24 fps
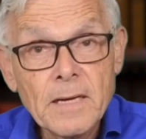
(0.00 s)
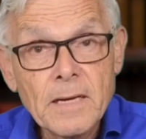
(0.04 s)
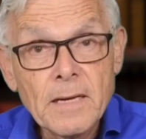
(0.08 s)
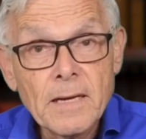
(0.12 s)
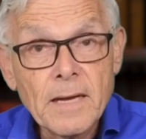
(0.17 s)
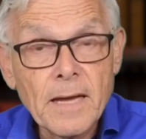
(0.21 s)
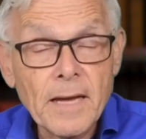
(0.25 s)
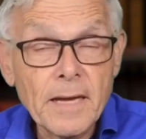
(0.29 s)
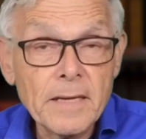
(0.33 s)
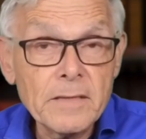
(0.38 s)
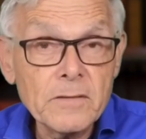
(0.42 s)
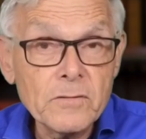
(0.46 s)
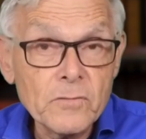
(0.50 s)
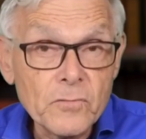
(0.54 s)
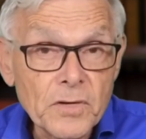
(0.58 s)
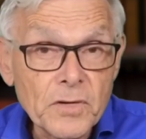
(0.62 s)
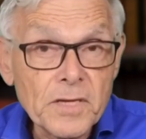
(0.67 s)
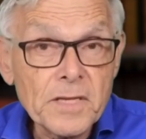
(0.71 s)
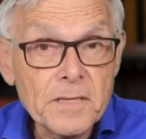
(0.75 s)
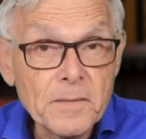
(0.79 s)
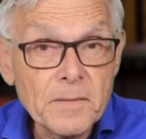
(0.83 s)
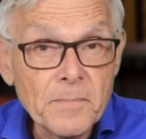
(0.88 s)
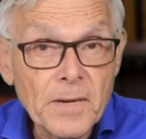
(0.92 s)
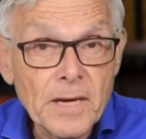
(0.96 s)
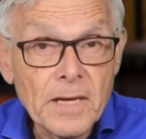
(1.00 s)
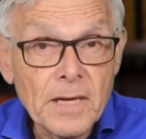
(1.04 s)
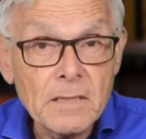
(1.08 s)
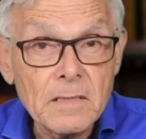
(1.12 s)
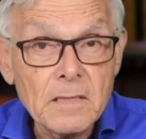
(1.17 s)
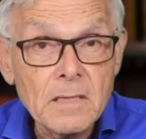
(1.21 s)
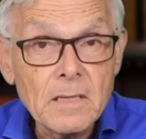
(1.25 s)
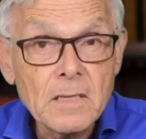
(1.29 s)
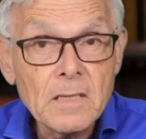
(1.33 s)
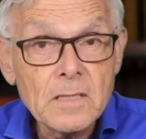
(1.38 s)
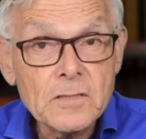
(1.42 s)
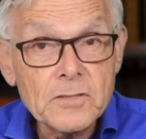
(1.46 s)
and ring the bell
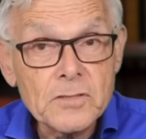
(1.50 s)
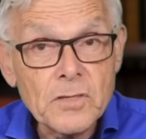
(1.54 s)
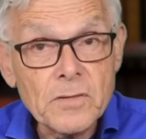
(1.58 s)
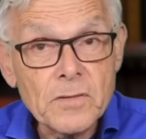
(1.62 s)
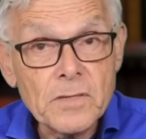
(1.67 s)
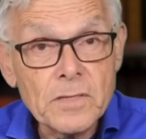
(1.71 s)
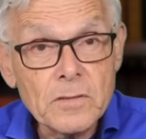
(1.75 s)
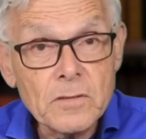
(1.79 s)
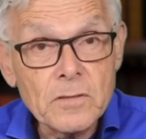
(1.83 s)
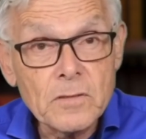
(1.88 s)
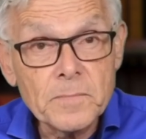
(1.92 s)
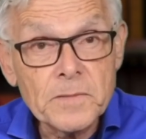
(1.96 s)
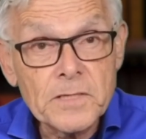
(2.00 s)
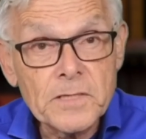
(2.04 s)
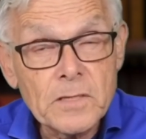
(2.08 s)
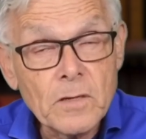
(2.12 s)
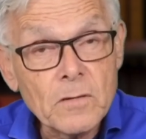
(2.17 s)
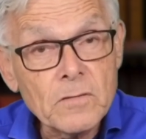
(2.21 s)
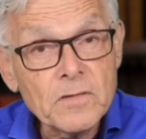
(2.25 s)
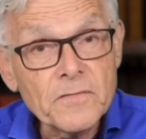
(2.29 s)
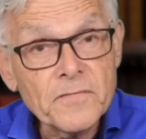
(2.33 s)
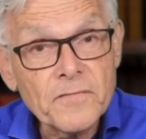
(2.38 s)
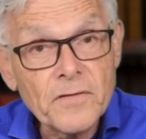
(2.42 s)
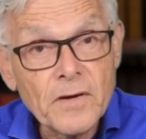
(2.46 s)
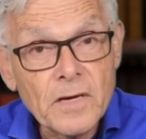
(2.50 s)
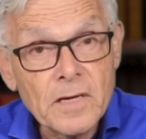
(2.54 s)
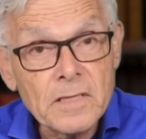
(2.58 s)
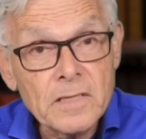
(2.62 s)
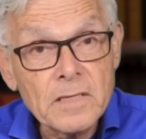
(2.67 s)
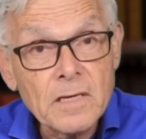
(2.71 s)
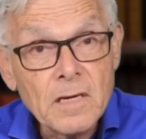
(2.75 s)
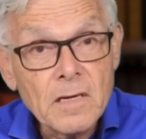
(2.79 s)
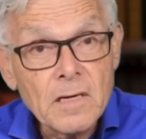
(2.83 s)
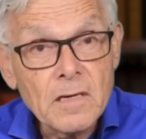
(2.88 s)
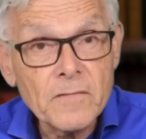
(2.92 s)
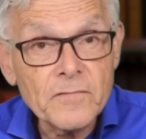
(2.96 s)
so that you'll be notified
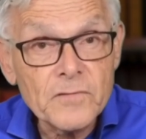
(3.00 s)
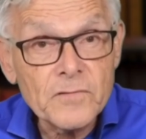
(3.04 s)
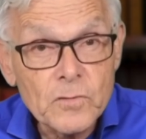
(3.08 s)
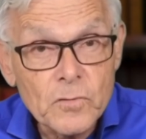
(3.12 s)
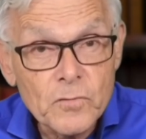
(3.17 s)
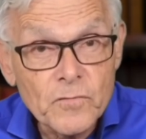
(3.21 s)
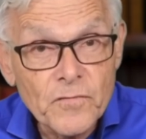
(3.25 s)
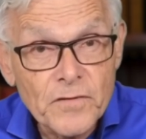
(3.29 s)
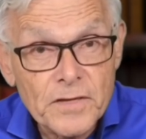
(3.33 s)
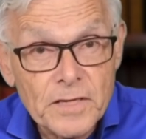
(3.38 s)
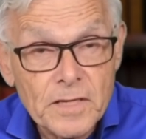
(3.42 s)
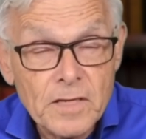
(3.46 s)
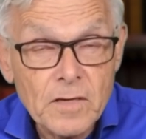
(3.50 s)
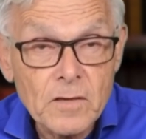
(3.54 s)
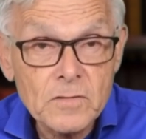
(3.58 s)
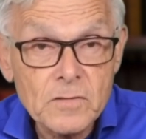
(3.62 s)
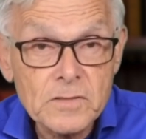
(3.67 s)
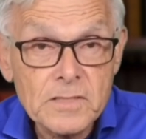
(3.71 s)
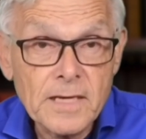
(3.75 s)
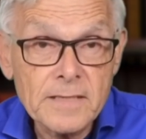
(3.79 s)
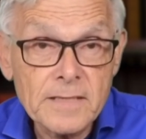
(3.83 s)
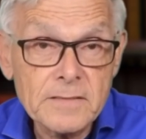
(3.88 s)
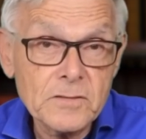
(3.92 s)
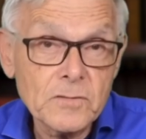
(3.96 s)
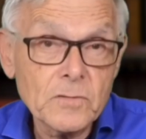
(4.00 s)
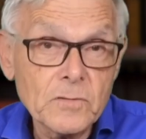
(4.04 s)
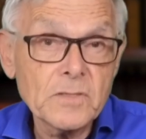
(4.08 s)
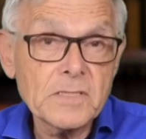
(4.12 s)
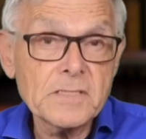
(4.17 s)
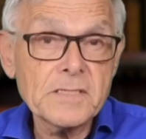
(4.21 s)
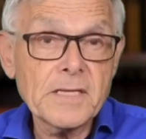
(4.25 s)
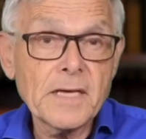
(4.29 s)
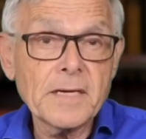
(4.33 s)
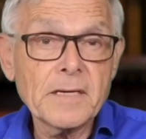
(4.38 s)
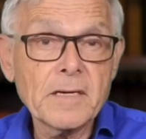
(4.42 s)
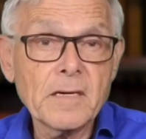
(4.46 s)
of new videos as soon as
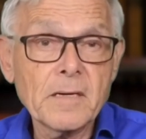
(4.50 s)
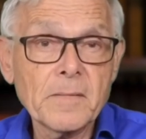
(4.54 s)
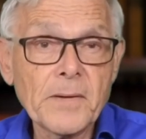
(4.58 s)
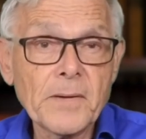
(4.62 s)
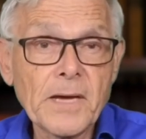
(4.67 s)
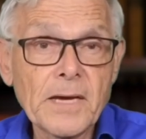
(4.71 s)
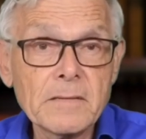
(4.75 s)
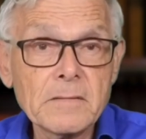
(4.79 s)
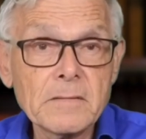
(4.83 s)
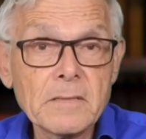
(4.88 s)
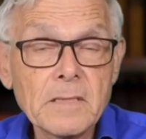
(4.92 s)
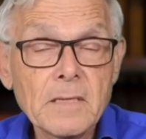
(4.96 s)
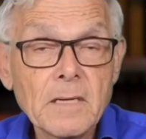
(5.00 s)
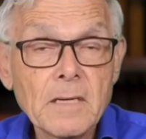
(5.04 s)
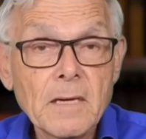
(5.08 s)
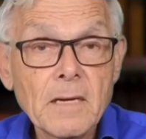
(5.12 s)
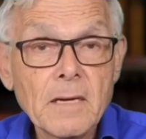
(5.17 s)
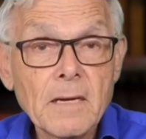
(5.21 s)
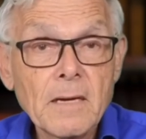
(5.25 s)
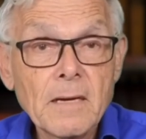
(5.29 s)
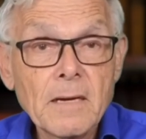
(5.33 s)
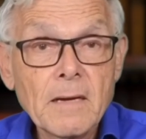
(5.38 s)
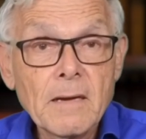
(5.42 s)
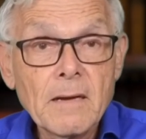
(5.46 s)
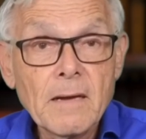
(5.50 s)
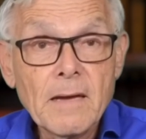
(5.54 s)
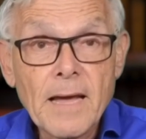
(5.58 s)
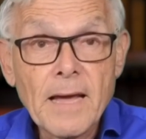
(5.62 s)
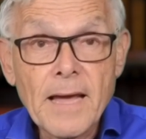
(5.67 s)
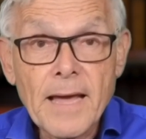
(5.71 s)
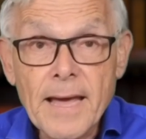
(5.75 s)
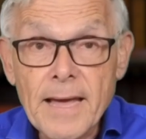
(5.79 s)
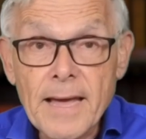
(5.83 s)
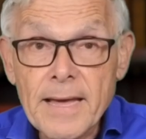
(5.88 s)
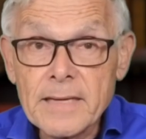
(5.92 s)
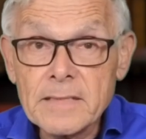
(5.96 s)
they come out.
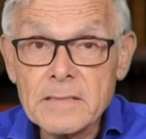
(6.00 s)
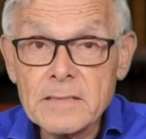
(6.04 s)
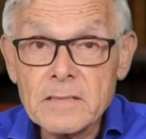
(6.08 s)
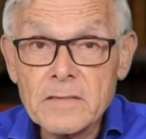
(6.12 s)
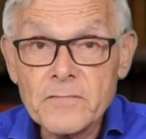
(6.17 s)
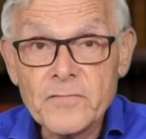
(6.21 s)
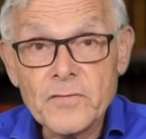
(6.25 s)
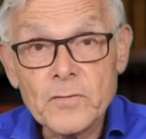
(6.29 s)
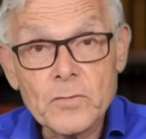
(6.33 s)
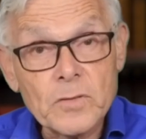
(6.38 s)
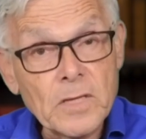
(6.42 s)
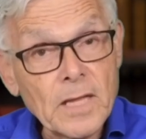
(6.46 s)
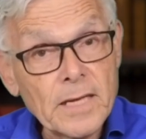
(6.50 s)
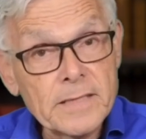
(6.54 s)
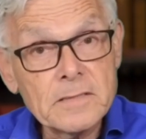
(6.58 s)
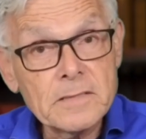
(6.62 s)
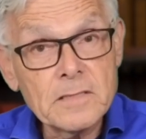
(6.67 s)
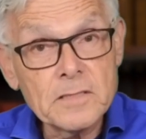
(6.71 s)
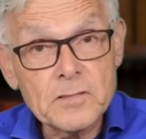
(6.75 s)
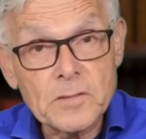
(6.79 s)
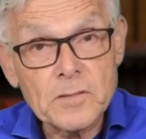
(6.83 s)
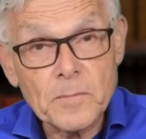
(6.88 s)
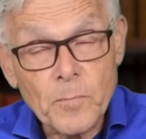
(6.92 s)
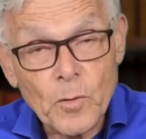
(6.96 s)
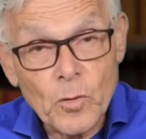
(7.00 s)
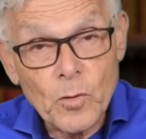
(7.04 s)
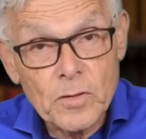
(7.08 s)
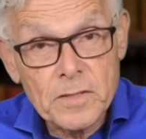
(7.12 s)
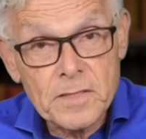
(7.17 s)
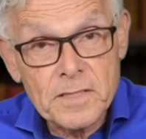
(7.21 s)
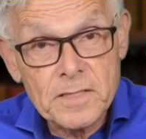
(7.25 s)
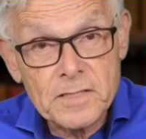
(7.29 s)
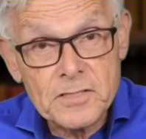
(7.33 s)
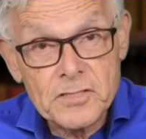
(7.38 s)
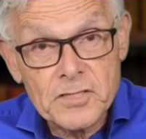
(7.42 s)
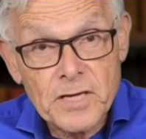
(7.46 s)
And if you'd like to support
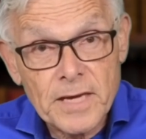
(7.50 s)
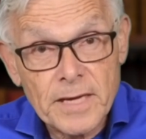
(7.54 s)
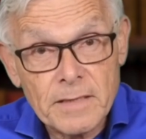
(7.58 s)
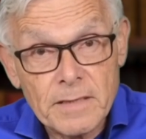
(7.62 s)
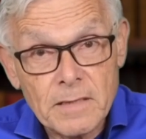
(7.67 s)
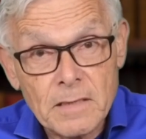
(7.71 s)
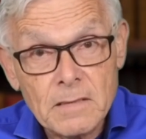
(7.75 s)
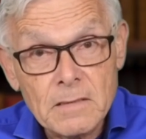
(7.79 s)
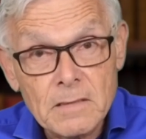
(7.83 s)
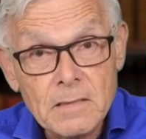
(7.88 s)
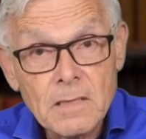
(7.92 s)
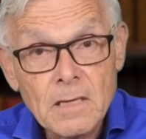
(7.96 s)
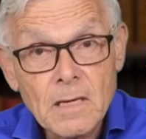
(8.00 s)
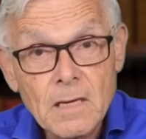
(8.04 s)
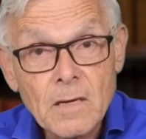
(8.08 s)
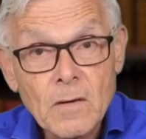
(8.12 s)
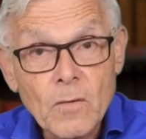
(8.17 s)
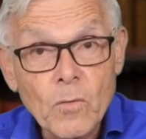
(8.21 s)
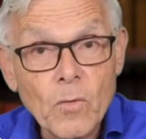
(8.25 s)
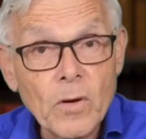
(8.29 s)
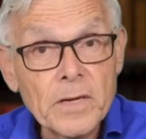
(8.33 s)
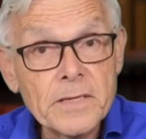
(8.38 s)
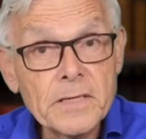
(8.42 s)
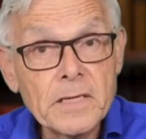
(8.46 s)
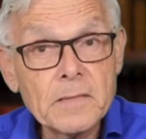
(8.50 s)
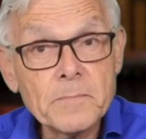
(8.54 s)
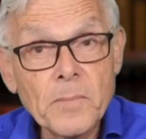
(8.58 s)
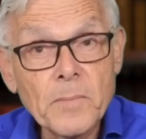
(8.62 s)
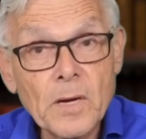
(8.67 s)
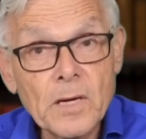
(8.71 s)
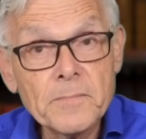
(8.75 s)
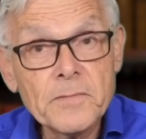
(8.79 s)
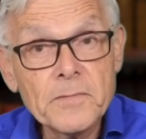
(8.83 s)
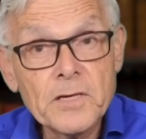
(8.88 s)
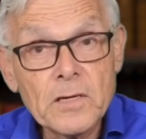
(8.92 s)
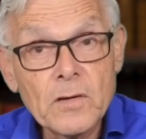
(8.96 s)
the channel, why not
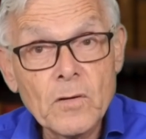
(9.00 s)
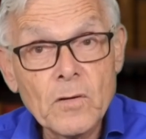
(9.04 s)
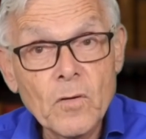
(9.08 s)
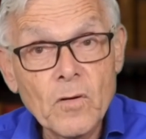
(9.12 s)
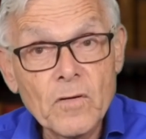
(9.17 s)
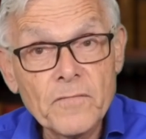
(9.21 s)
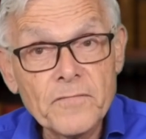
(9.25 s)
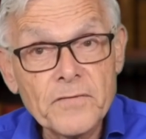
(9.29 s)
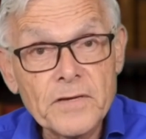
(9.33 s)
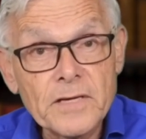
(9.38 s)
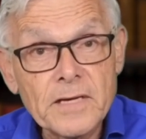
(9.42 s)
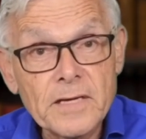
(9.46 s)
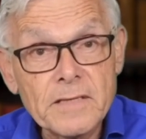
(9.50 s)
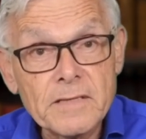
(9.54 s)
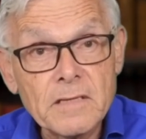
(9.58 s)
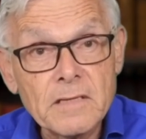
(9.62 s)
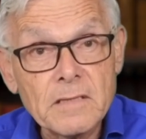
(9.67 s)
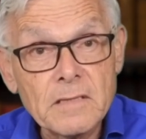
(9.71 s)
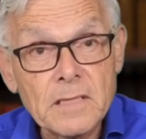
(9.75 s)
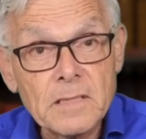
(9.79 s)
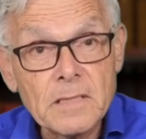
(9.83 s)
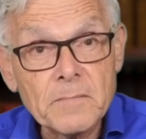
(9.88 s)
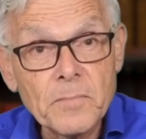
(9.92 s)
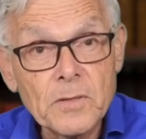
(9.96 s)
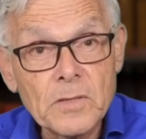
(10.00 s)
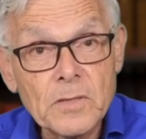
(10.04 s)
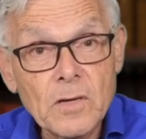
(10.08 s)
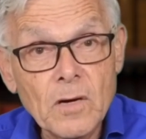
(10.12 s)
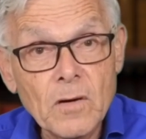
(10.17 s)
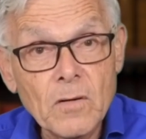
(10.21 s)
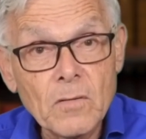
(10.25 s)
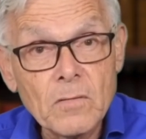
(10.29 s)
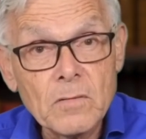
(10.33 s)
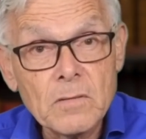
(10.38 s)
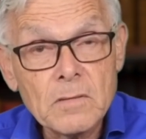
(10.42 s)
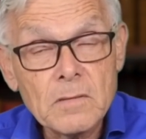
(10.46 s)
buy me a coffee at the link
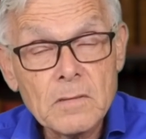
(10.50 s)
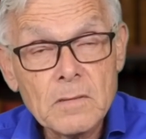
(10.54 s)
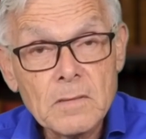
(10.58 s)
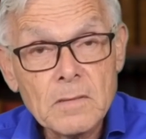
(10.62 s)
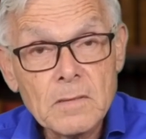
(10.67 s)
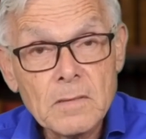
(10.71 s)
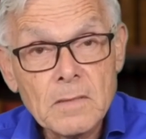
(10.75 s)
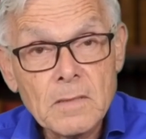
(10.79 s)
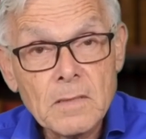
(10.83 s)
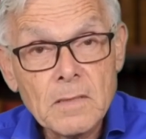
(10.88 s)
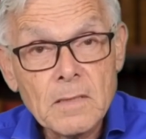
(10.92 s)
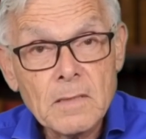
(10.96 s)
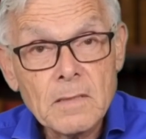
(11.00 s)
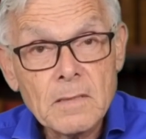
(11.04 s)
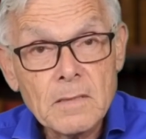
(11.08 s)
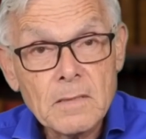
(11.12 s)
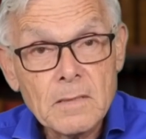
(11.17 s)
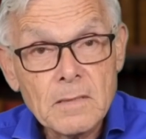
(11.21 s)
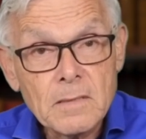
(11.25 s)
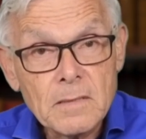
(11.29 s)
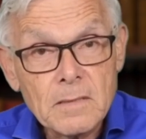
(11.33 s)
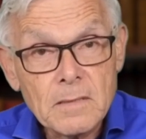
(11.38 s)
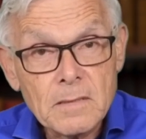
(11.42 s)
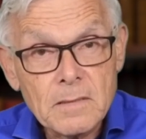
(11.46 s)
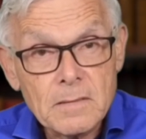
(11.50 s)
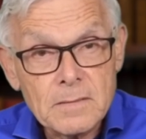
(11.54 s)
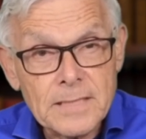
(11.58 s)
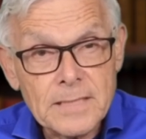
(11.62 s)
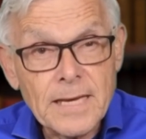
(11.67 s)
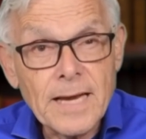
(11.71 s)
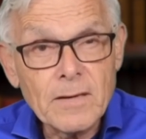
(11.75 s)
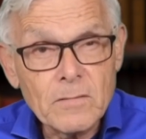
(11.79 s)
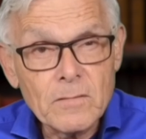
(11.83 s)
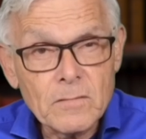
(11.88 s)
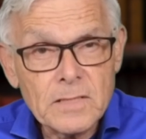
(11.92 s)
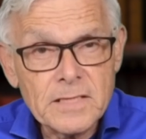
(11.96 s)
below?
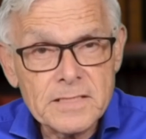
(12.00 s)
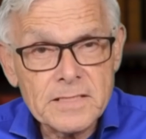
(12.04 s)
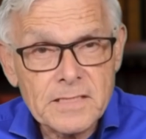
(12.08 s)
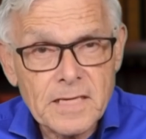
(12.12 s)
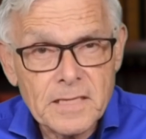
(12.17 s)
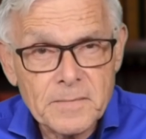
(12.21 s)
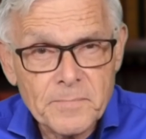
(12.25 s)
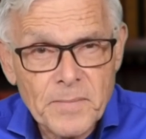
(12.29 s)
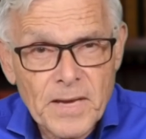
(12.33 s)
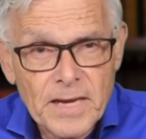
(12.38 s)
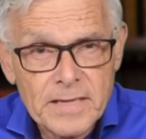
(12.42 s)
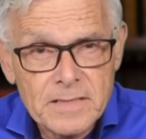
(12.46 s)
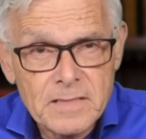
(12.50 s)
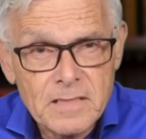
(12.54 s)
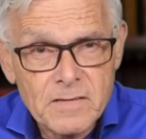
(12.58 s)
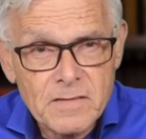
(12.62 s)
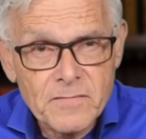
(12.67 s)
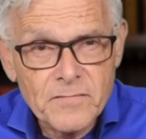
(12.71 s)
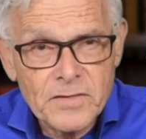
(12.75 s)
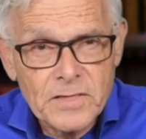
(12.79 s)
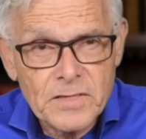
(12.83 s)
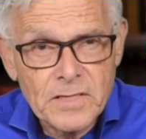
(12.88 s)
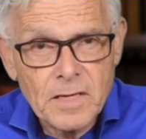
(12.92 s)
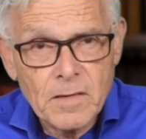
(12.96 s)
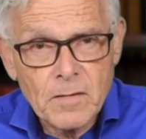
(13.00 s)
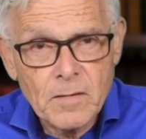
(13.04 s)
Now, let's get back to the video.